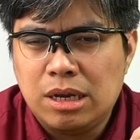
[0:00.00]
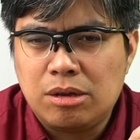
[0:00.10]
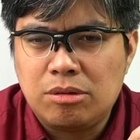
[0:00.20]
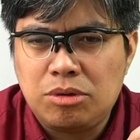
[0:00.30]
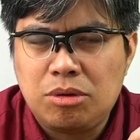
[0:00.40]

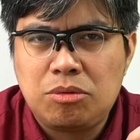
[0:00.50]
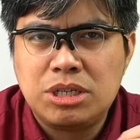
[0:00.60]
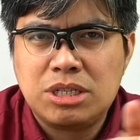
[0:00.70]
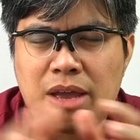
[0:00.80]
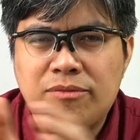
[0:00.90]
We, we
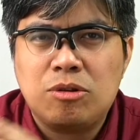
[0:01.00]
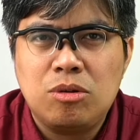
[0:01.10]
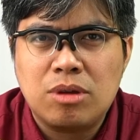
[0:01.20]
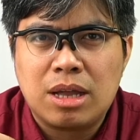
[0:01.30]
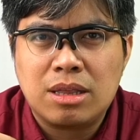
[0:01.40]
just have to
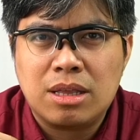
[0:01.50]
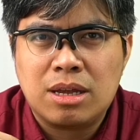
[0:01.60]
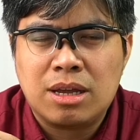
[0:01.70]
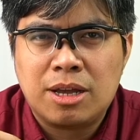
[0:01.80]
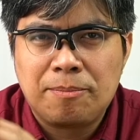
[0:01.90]
look at
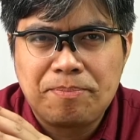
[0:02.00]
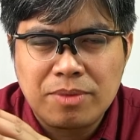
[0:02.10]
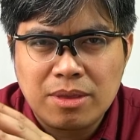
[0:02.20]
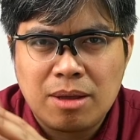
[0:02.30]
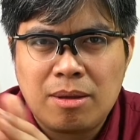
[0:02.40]
the
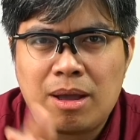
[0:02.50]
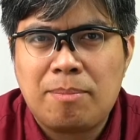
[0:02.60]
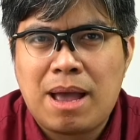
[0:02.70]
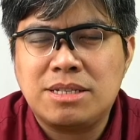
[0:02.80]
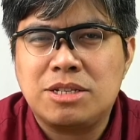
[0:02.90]
uh,
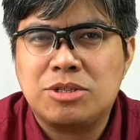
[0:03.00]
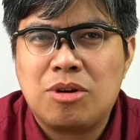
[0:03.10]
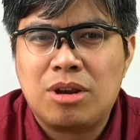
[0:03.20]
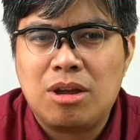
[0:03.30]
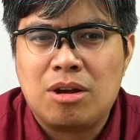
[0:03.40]
past
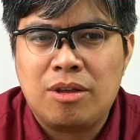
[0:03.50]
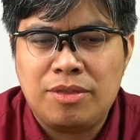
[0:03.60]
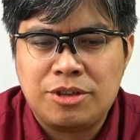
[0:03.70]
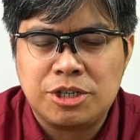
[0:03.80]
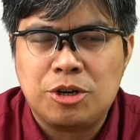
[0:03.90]
history on
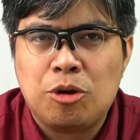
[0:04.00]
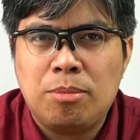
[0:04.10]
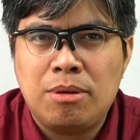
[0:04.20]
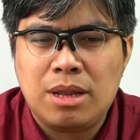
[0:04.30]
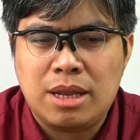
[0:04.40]

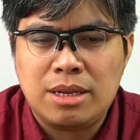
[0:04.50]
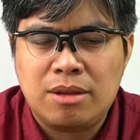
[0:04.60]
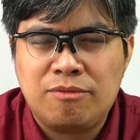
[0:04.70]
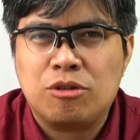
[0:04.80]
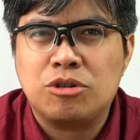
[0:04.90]
Chernobyl and then
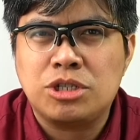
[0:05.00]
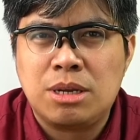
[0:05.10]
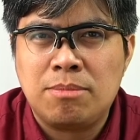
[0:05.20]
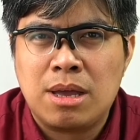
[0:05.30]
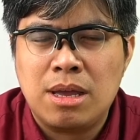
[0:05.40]

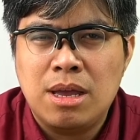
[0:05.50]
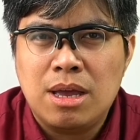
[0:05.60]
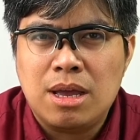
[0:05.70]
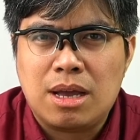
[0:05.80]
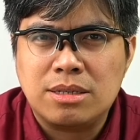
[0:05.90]
Fukushima
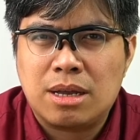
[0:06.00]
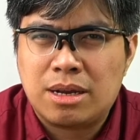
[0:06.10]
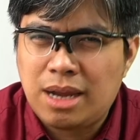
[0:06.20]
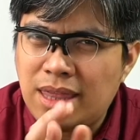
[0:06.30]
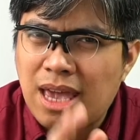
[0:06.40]
as a
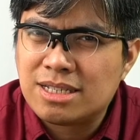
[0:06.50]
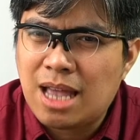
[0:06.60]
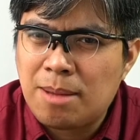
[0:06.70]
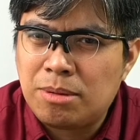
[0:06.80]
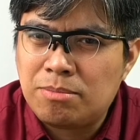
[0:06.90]
great
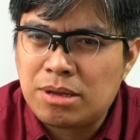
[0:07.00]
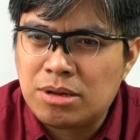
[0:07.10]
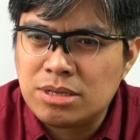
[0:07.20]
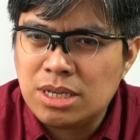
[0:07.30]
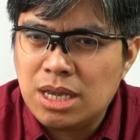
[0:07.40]
example
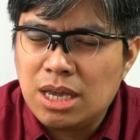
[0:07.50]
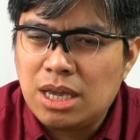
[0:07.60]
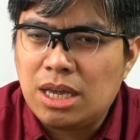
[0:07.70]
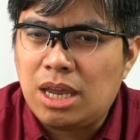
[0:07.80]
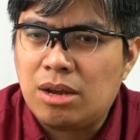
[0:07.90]
because
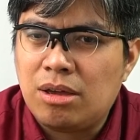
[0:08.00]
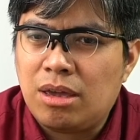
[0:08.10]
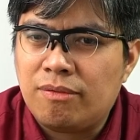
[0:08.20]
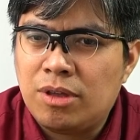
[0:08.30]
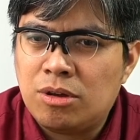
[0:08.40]
you know
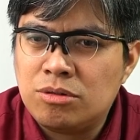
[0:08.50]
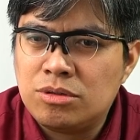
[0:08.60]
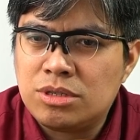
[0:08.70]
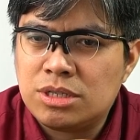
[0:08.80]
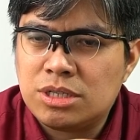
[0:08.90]
if those
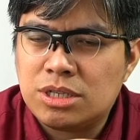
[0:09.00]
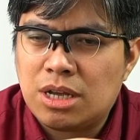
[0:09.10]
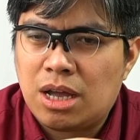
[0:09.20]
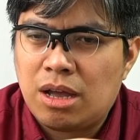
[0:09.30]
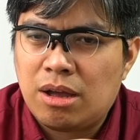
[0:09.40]

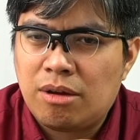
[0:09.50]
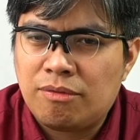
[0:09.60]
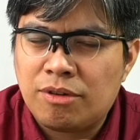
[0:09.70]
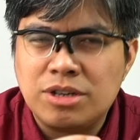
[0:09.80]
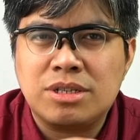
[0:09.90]
uh,
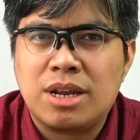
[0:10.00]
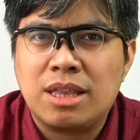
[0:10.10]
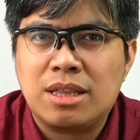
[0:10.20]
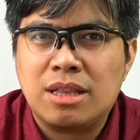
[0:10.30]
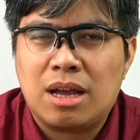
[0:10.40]
first-rate
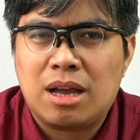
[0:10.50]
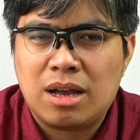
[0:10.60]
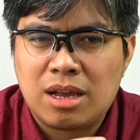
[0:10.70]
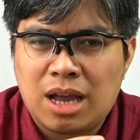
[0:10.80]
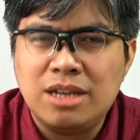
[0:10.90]
uh,
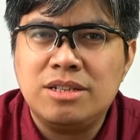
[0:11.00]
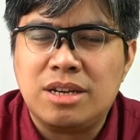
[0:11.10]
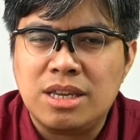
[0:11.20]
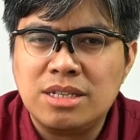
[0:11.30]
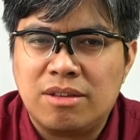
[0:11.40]

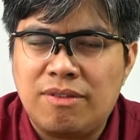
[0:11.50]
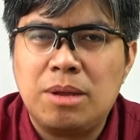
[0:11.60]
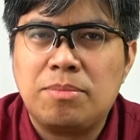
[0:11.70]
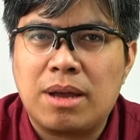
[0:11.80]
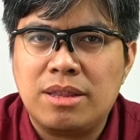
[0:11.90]
countries,
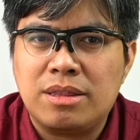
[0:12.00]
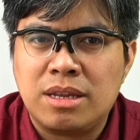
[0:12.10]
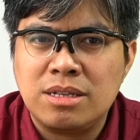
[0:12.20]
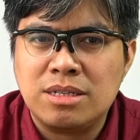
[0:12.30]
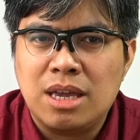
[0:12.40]
developed
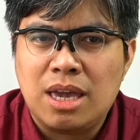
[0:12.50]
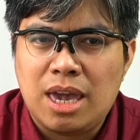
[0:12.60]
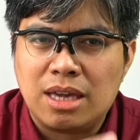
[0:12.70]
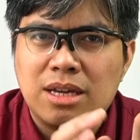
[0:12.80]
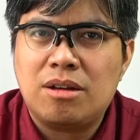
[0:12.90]
countries,
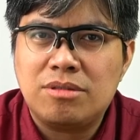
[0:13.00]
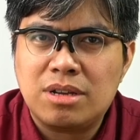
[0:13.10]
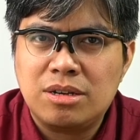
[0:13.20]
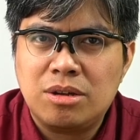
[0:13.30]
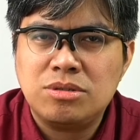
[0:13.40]
encounter
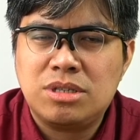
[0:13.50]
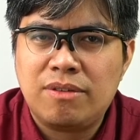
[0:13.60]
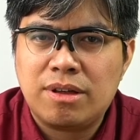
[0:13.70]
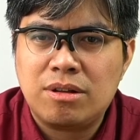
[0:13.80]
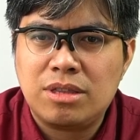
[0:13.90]
those
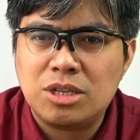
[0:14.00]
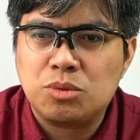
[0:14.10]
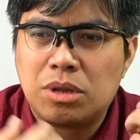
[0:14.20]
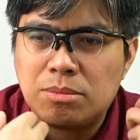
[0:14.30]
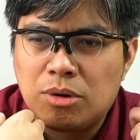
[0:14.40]
difficulties,
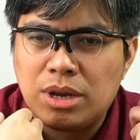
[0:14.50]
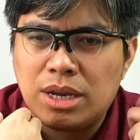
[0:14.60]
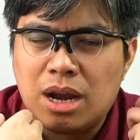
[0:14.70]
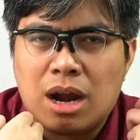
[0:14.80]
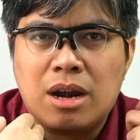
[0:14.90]
what more in
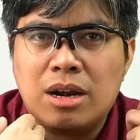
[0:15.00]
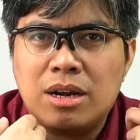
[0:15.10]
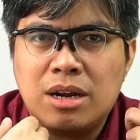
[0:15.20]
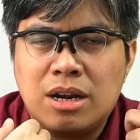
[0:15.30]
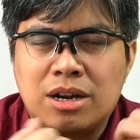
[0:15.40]
our
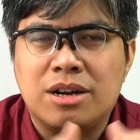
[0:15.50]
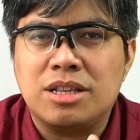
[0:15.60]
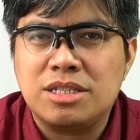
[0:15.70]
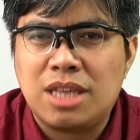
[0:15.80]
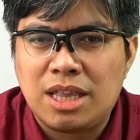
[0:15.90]
current
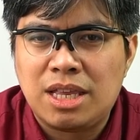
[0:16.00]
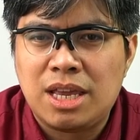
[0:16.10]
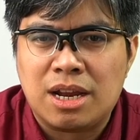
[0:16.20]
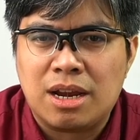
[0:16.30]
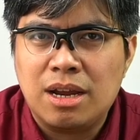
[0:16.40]
state
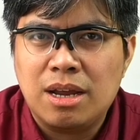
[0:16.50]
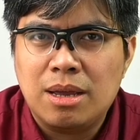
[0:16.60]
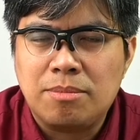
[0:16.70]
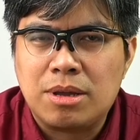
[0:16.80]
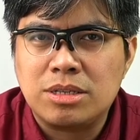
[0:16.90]
here?
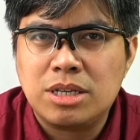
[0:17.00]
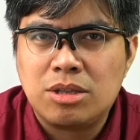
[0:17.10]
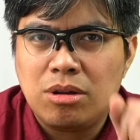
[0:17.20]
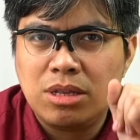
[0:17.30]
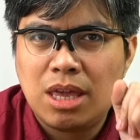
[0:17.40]
Because it
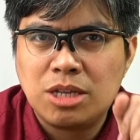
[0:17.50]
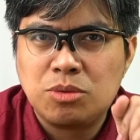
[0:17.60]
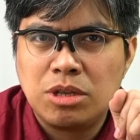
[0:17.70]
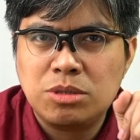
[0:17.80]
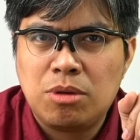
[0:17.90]
only takes
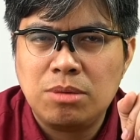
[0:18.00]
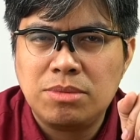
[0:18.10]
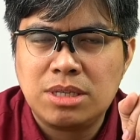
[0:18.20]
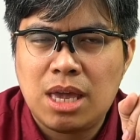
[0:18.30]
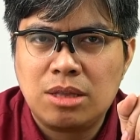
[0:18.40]
one small
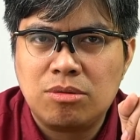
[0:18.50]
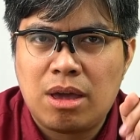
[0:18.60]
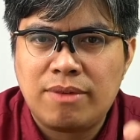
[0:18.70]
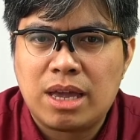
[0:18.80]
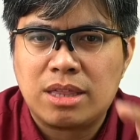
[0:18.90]
mistake to
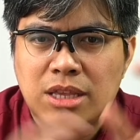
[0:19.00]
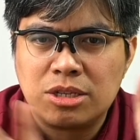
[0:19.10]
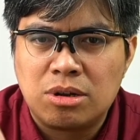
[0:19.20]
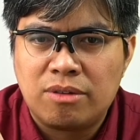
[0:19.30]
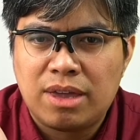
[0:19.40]
have a
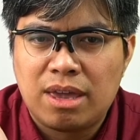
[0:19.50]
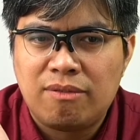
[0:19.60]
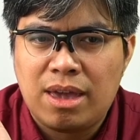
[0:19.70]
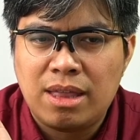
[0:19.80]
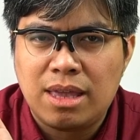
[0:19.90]
catastrophic
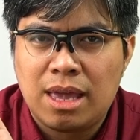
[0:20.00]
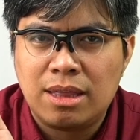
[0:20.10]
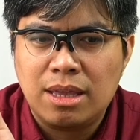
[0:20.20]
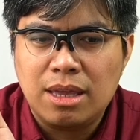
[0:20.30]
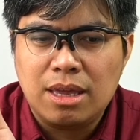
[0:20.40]
event, and
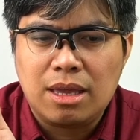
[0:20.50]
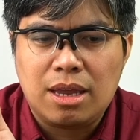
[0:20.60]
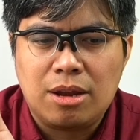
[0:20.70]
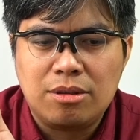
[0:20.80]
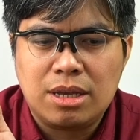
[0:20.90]

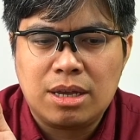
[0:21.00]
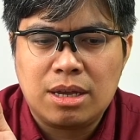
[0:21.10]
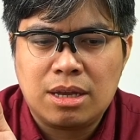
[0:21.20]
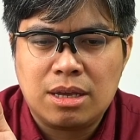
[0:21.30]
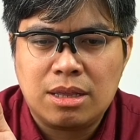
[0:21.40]
you know
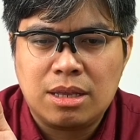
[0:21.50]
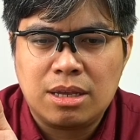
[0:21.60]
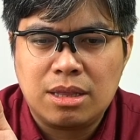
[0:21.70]
the the